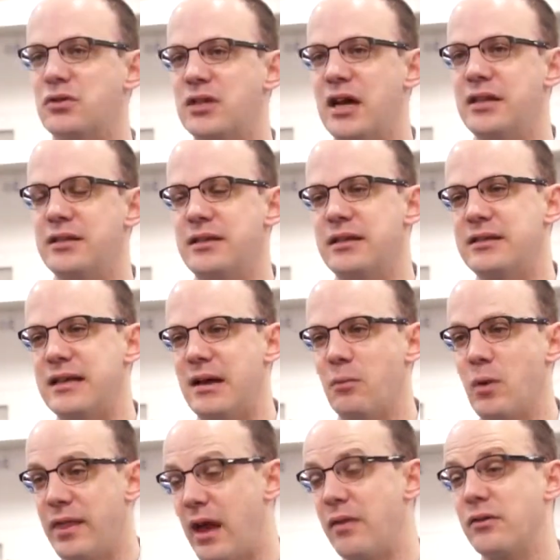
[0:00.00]
sciences
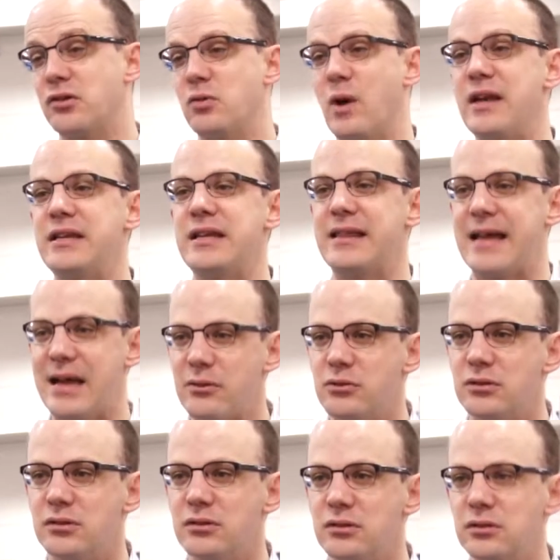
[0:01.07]
with over
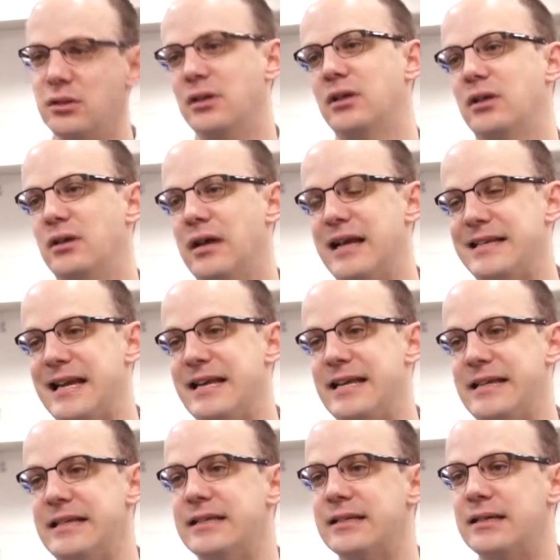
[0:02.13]
20,000
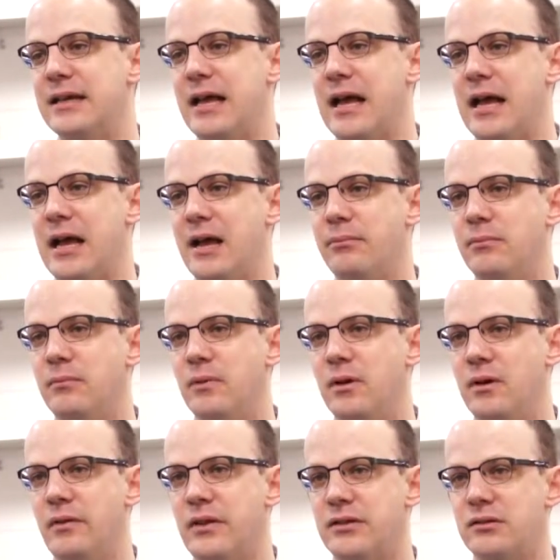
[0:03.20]
attendees.
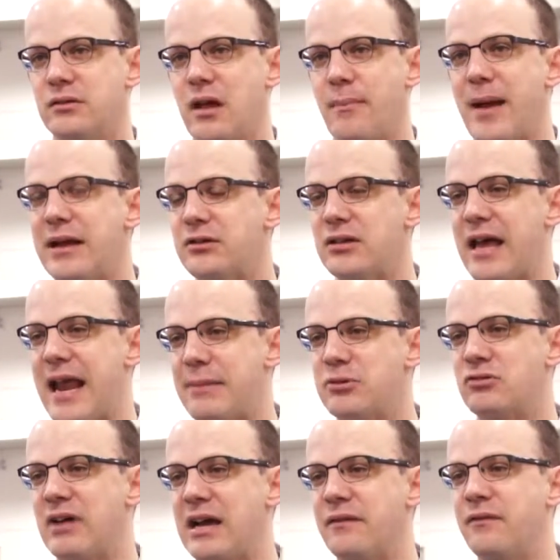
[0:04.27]
There's about an
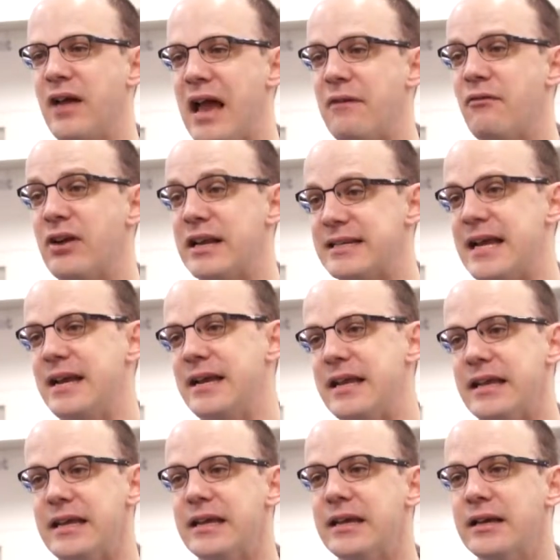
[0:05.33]
abstract for every
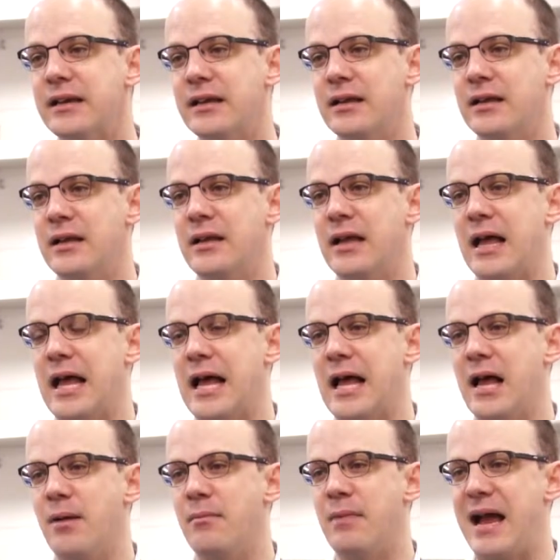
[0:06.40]
attendee.
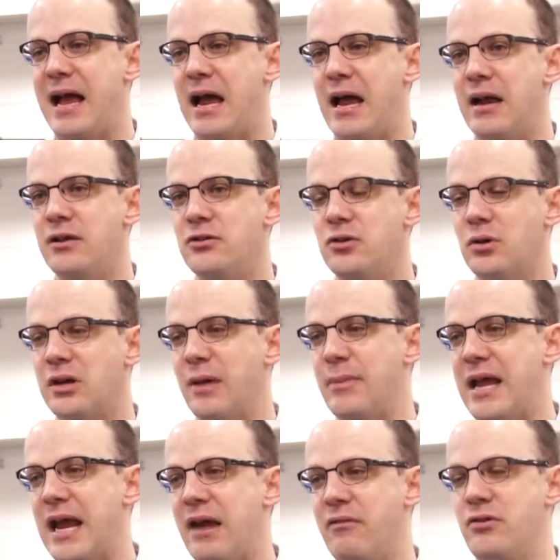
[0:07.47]
And you come
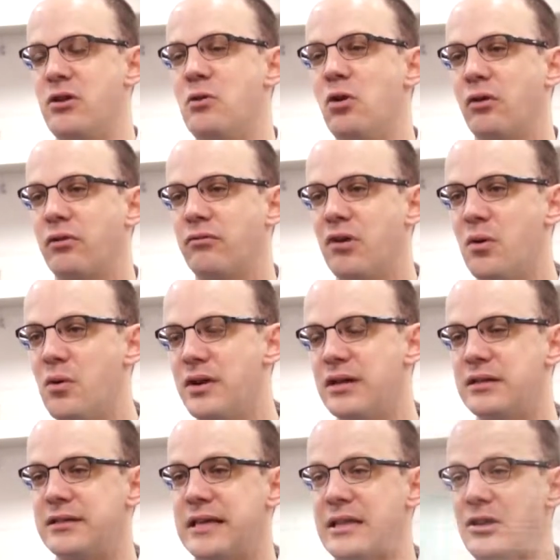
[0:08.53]
here and you look through and you
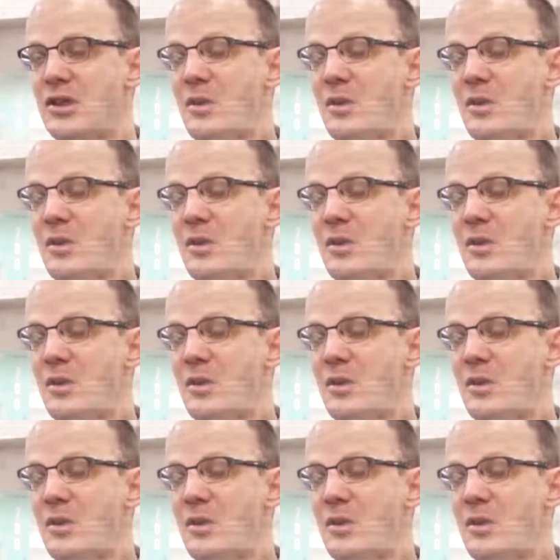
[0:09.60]
see the